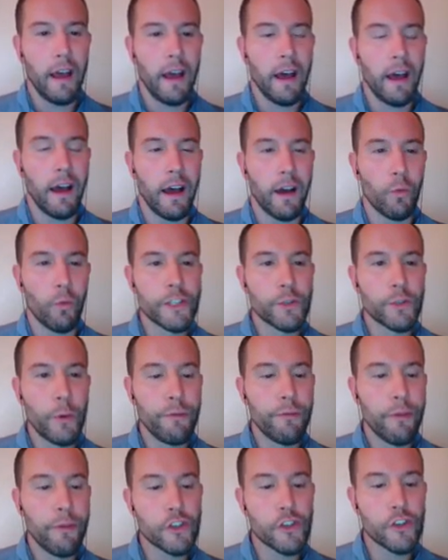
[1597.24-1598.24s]
uh, once
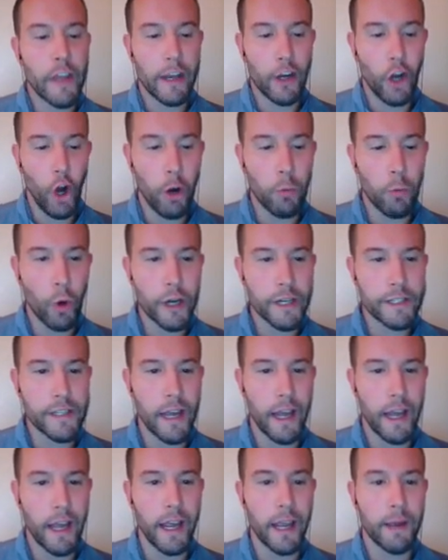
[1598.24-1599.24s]
we finish that homework
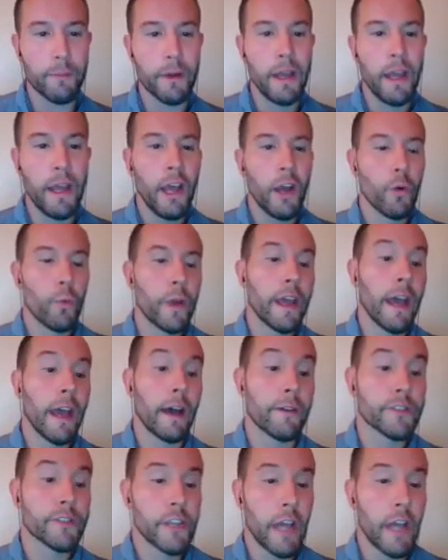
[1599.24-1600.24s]
time, we
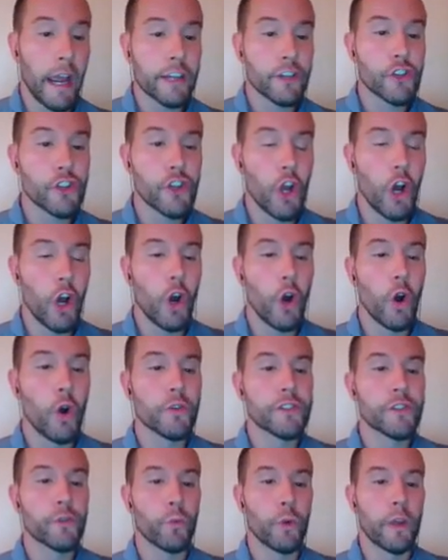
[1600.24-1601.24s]
have science
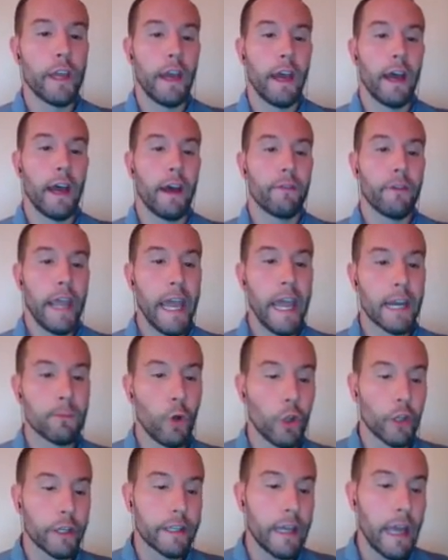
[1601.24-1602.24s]
shows, we have
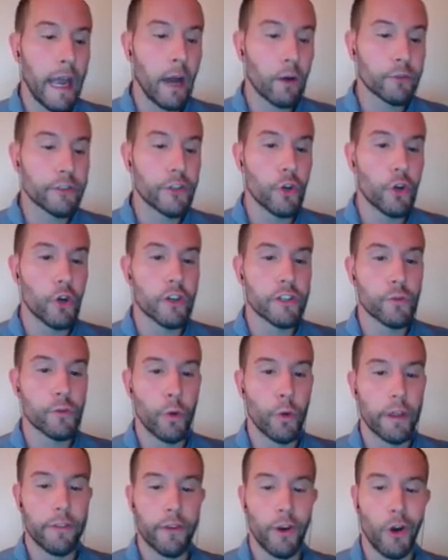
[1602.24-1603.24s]
animal encounters
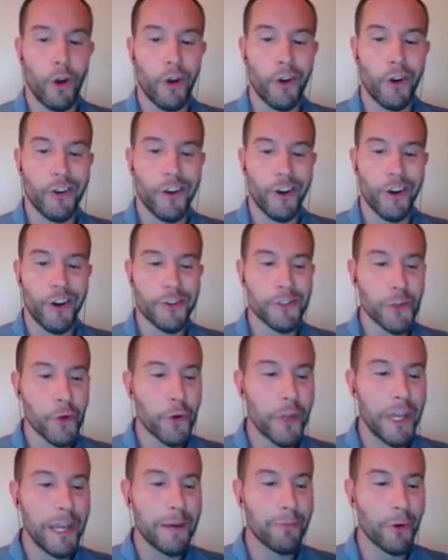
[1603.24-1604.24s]
with our, our
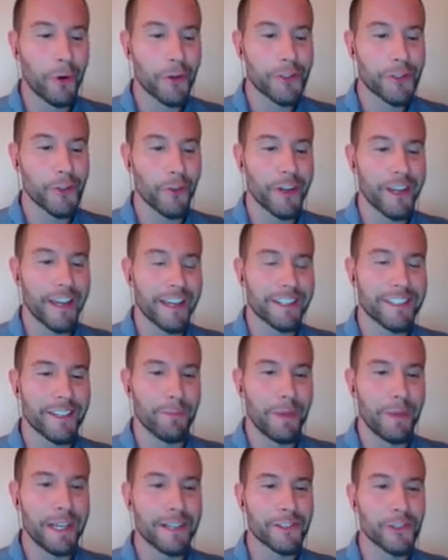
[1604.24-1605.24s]
zookeepers, so they get
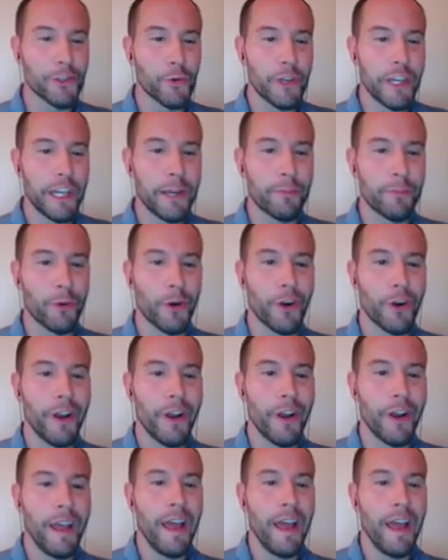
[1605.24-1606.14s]
to meet a zookeeper.